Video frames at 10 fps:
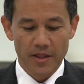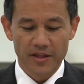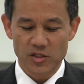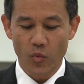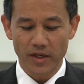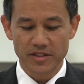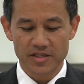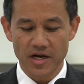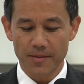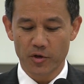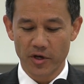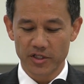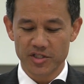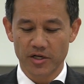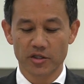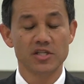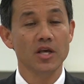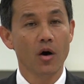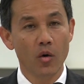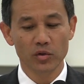This one-stop career center is
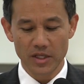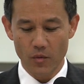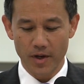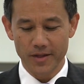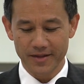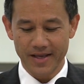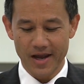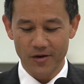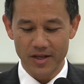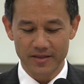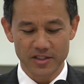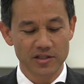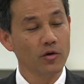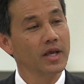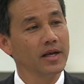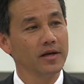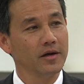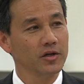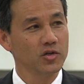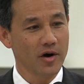the only one in the county that's located
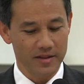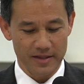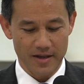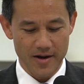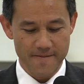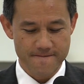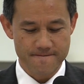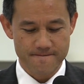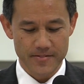near a trolley line,